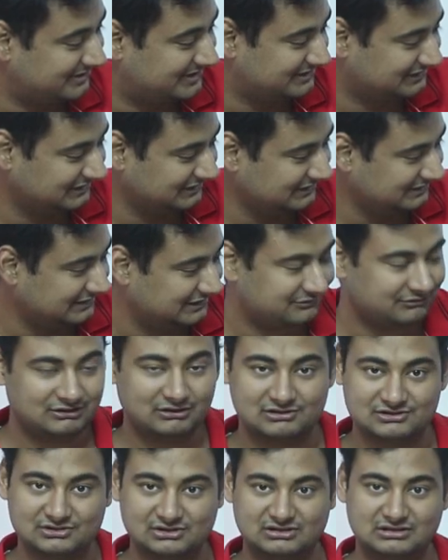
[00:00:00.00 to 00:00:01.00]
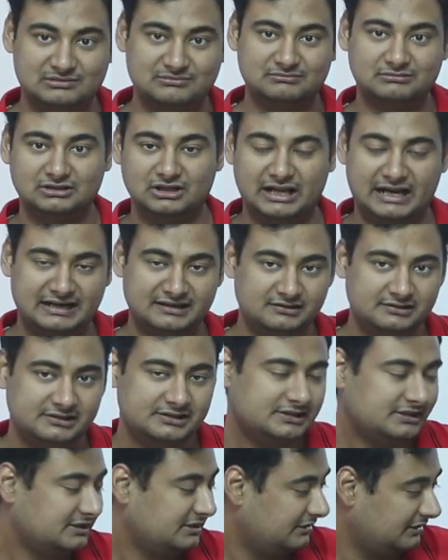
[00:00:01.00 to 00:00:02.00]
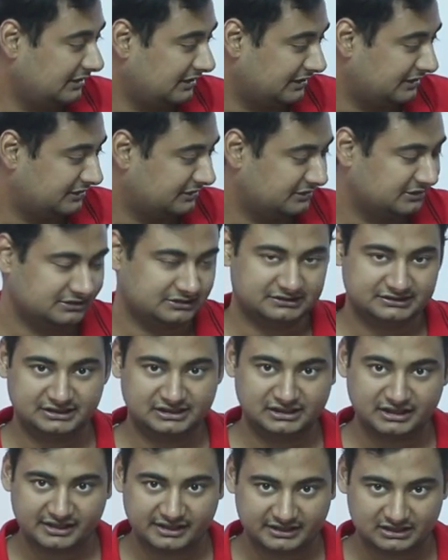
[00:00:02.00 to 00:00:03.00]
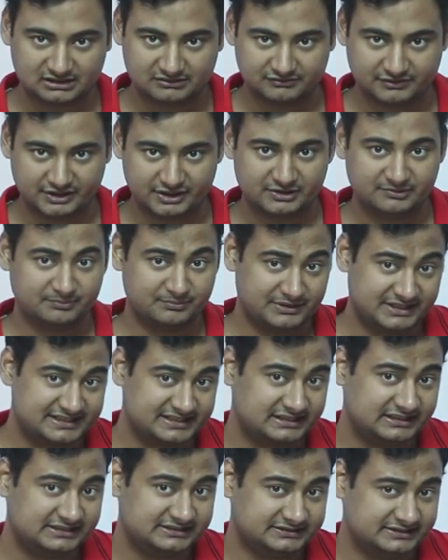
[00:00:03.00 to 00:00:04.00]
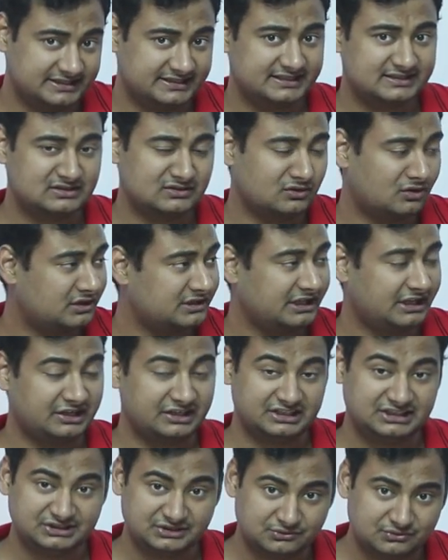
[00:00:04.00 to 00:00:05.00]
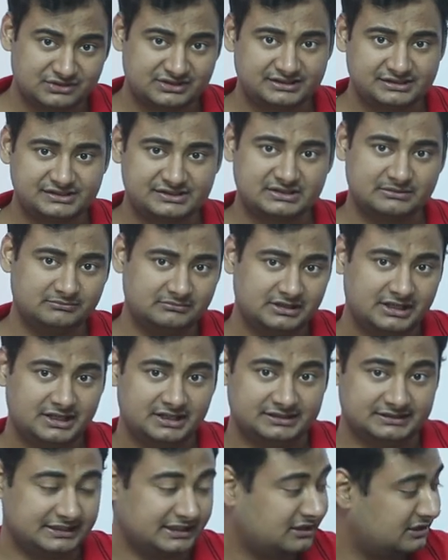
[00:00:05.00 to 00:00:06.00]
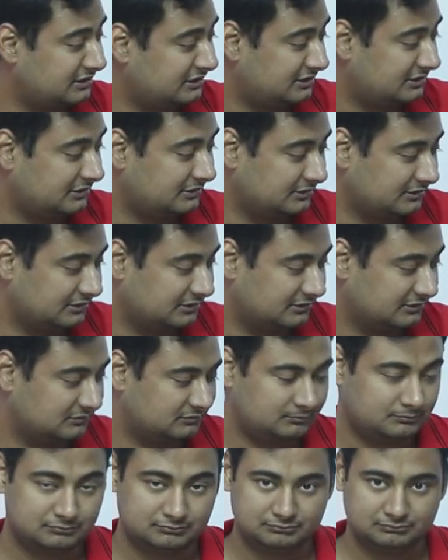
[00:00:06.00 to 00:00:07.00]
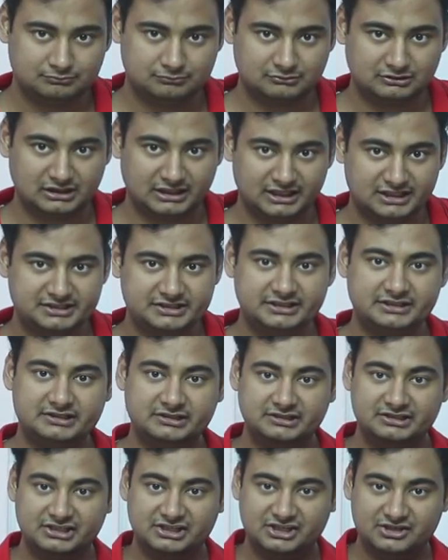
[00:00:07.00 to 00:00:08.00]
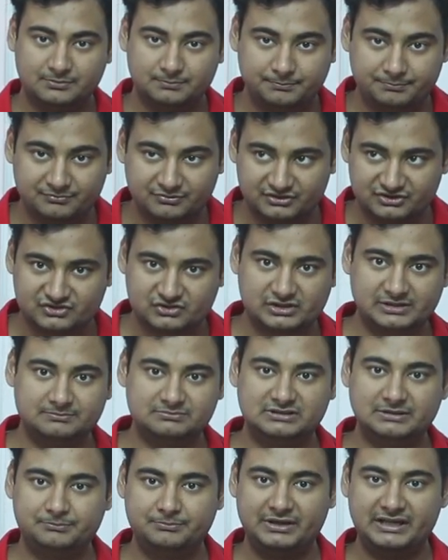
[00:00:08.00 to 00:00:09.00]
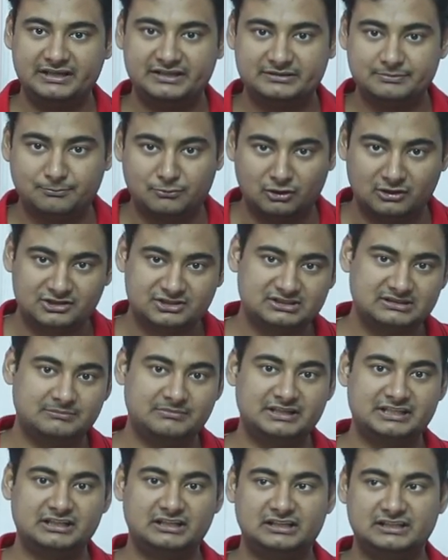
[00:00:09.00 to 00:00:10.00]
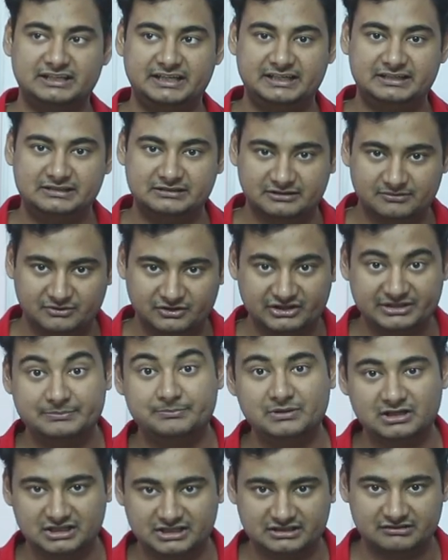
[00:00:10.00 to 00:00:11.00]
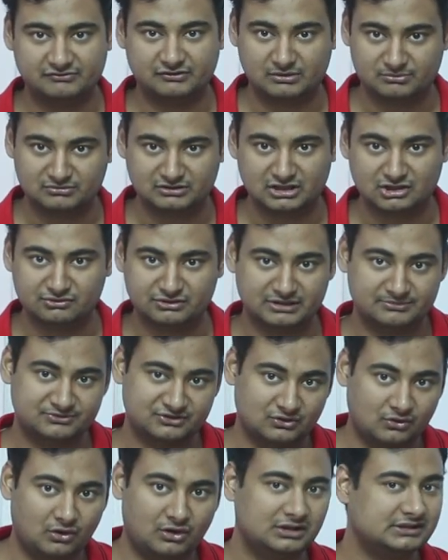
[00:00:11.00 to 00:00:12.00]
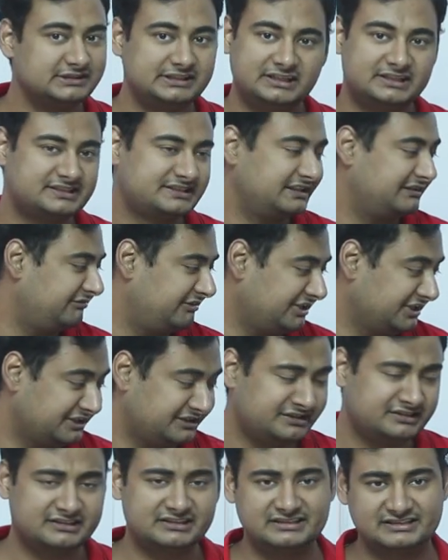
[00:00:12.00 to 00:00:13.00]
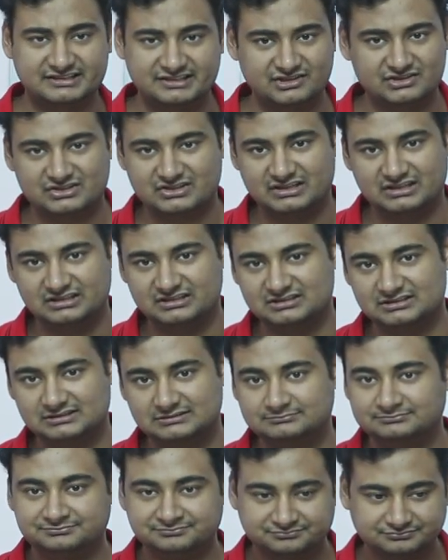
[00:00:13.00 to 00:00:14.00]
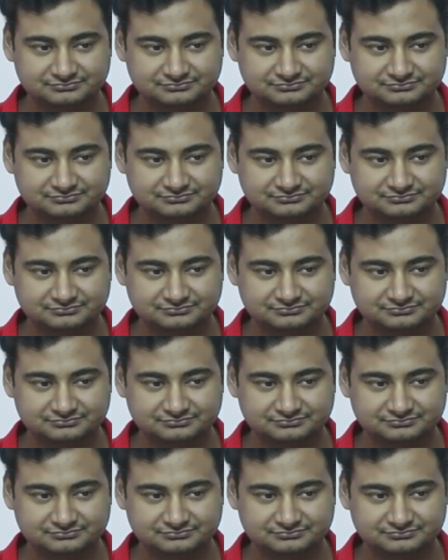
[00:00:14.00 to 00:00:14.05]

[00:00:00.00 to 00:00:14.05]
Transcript: basically it will also come to land and uh, they're gonna recover it basically this is not a reuse system they're gonna uh, collect it strip the paint polish the metal again rebuild it from ground up so all they are saving here is just the